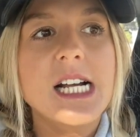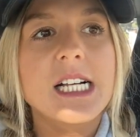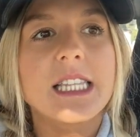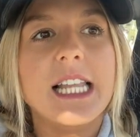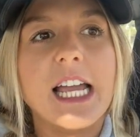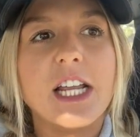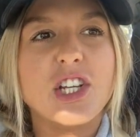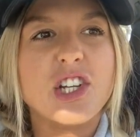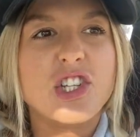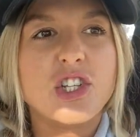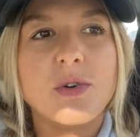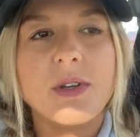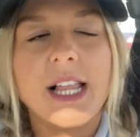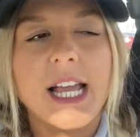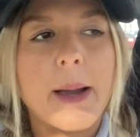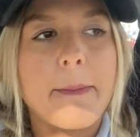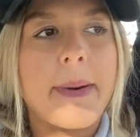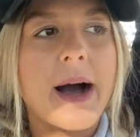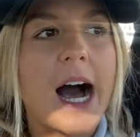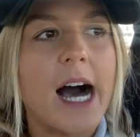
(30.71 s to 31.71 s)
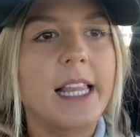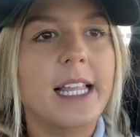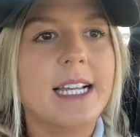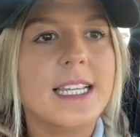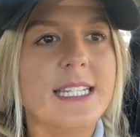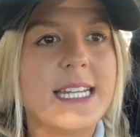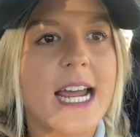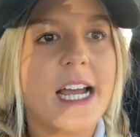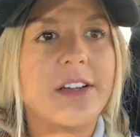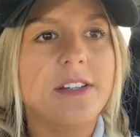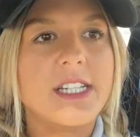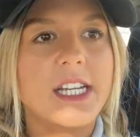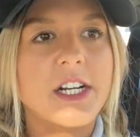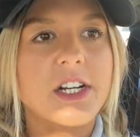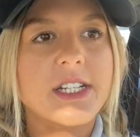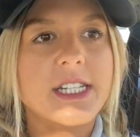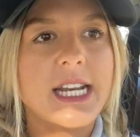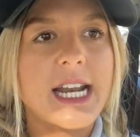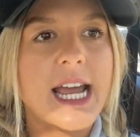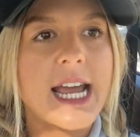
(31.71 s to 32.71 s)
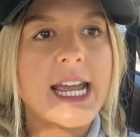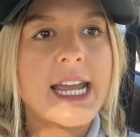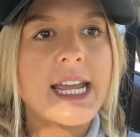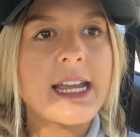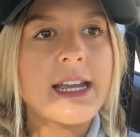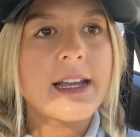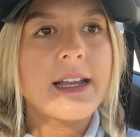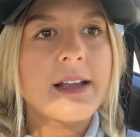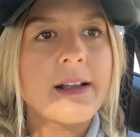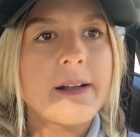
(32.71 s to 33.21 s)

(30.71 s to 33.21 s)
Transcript: like just doing like a potluck style dinner tonight